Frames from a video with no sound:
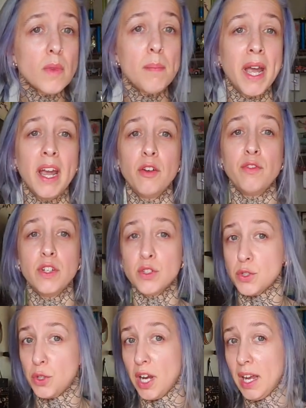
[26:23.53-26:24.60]
My hair
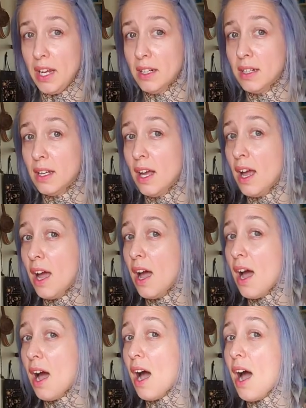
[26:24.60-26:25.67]
feels great.
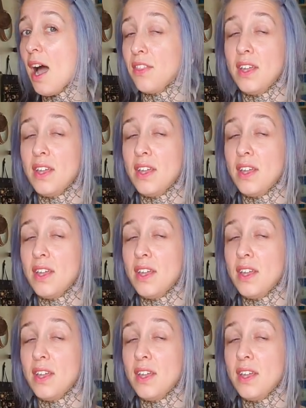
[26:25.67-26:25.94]
I